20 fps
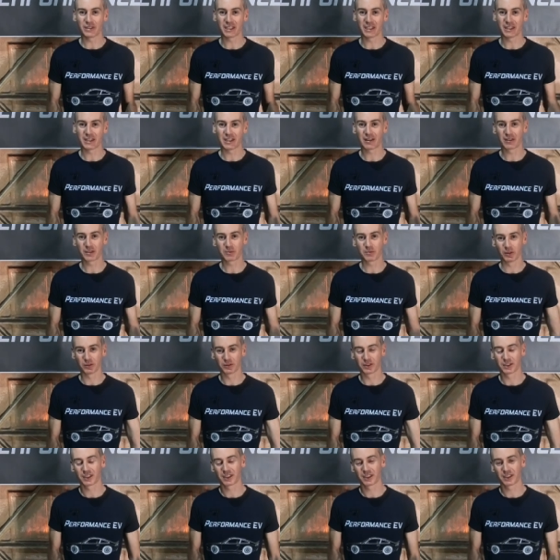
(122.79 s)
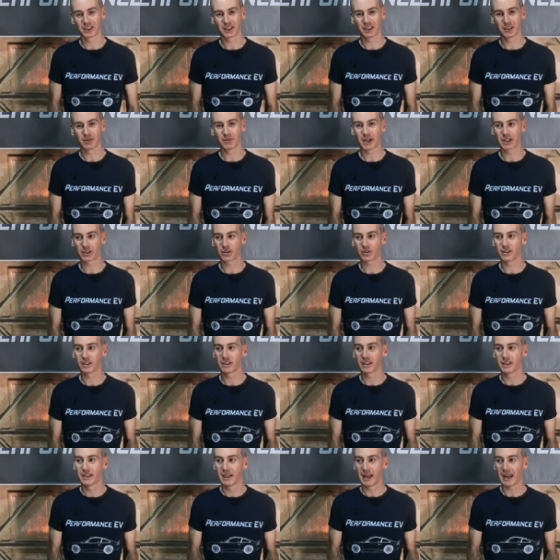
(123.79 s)
in there. It's bolted to the side of the batteries,
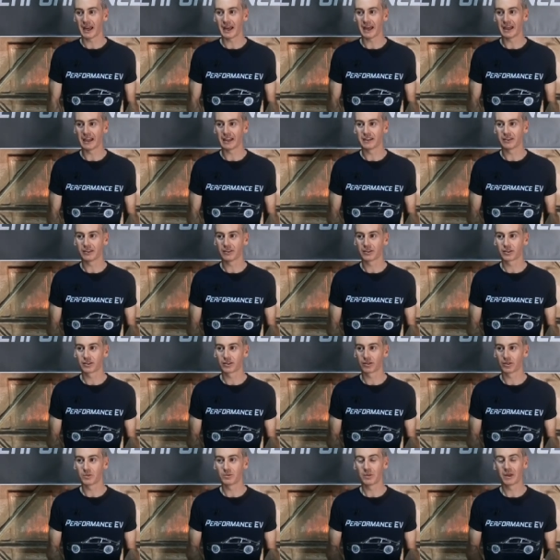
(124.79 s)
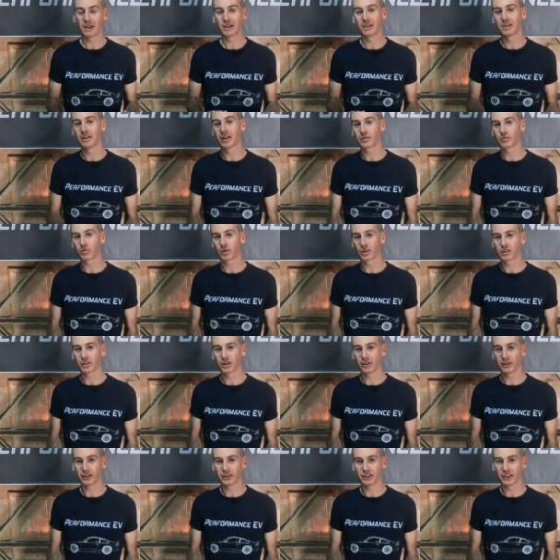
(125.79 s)
and there's been a lot of work
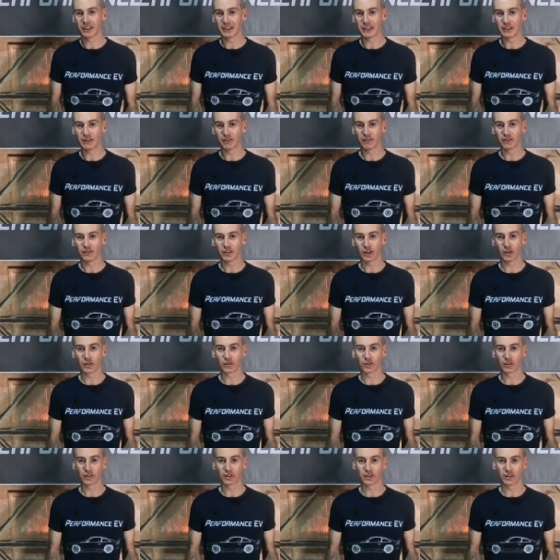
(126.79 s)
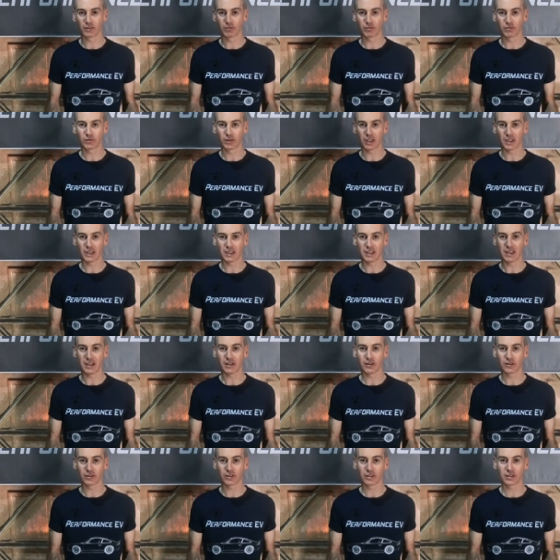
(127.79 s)
done on the Leaf over the
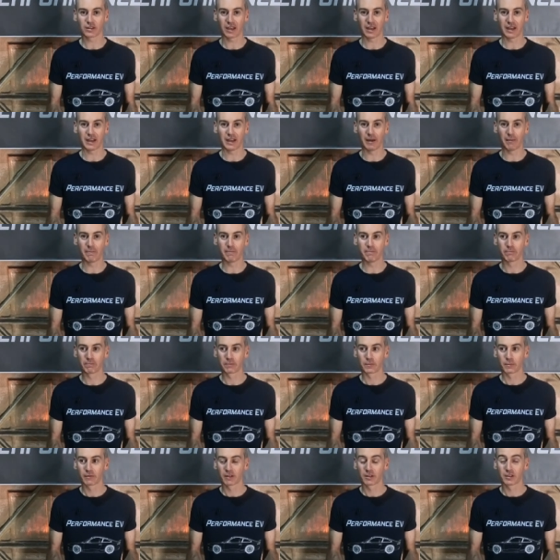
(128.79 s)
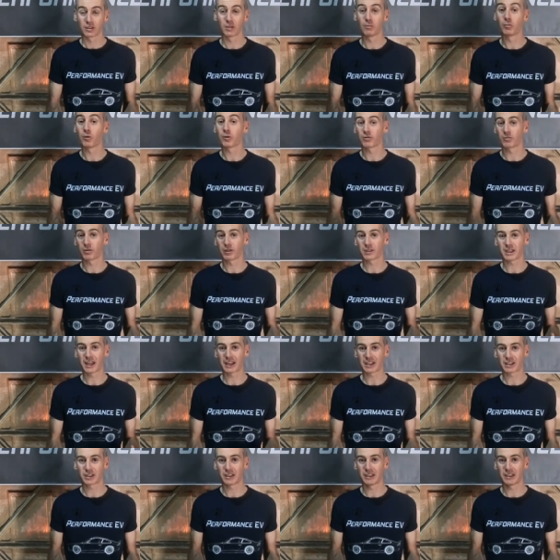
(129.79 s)
years um, to the point where it's
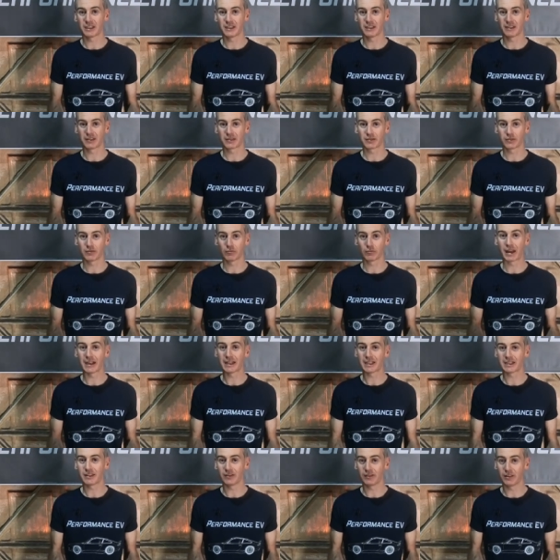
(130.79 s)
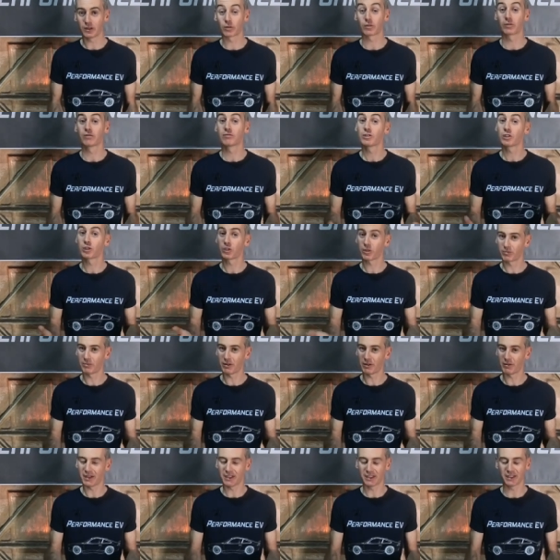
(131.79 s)
actually relatively, or should
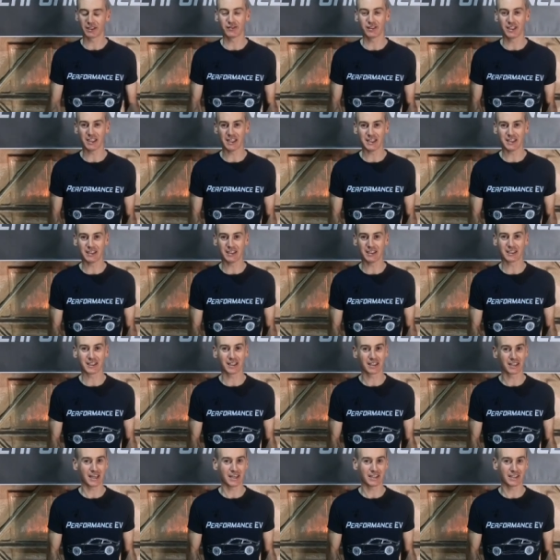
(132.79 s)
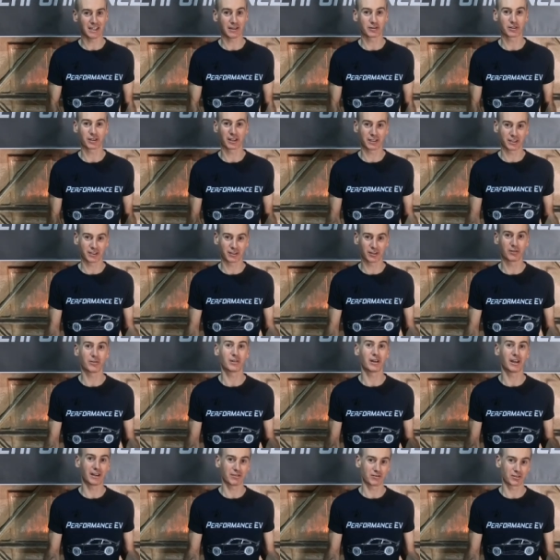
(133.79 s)
be relatively easy to get data out. I don't know.
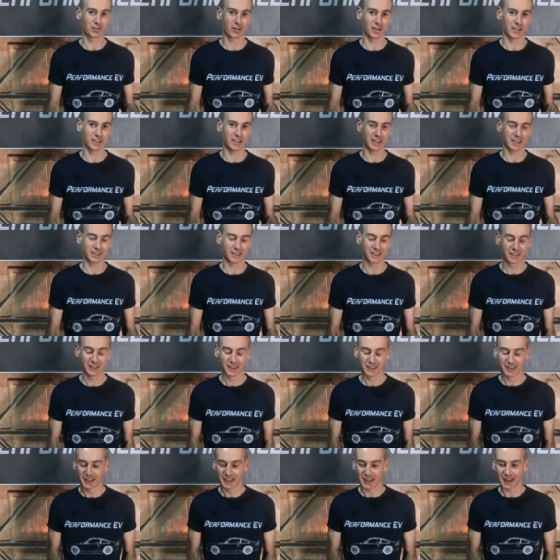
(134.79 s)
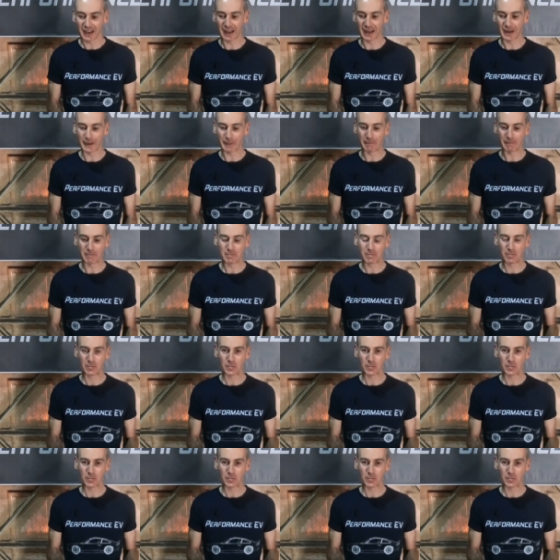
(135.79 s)
I haven't tried yet. Um,